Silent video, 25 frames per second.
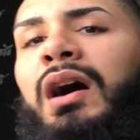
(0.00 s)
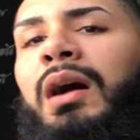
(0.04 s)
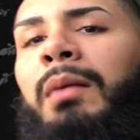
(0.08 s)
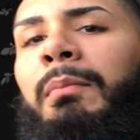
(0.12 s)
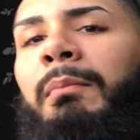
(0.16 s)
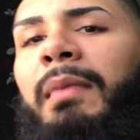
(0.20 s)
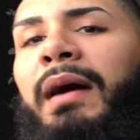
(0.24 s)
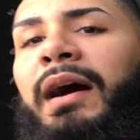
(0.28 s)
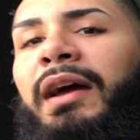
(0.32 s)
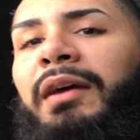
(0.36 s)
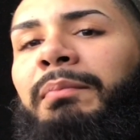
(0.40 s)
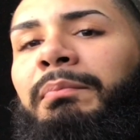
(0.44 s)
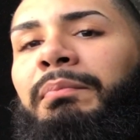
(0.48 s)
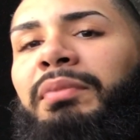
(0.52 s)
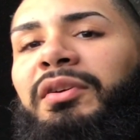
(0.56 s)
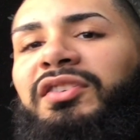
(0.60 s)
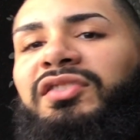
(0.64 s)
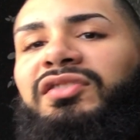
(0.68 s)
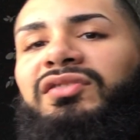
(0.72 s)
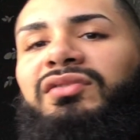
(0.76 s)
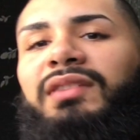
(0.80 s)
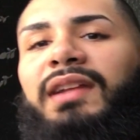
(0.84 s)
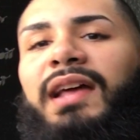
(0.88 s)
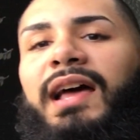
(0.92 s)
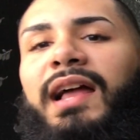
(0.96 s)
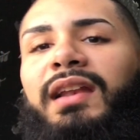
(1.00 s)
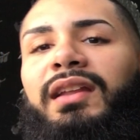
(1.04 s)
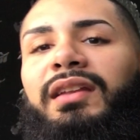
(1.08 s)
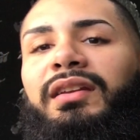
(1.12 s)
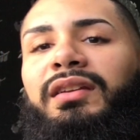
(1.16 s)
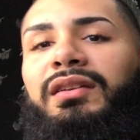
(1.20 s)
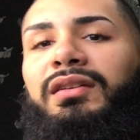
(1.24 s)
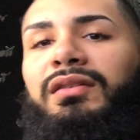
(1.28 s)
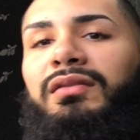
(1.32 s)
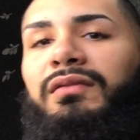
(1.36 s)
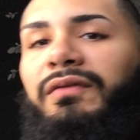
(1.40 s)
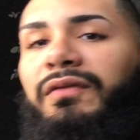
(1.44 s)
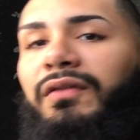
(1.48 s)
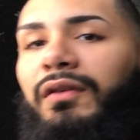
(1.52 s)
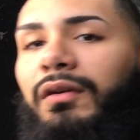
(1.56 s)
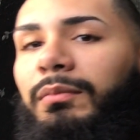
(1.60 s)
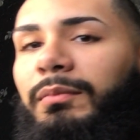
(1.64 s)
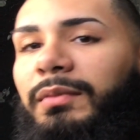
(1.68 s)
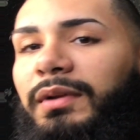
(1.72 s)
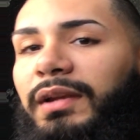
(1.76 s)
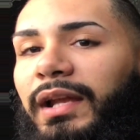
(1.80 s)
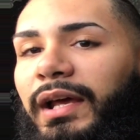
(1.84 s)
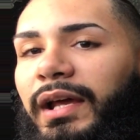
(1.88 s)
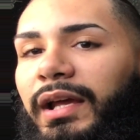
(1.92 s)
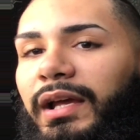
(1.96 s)
my personality, you feel
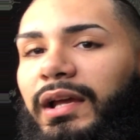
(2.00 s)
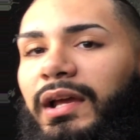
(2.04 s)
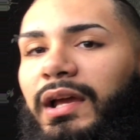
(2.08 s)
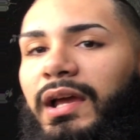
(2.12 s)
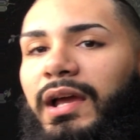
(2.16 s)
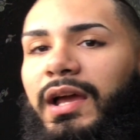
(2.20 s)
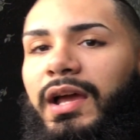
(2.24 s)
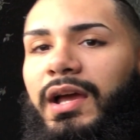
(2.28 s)
me? Like,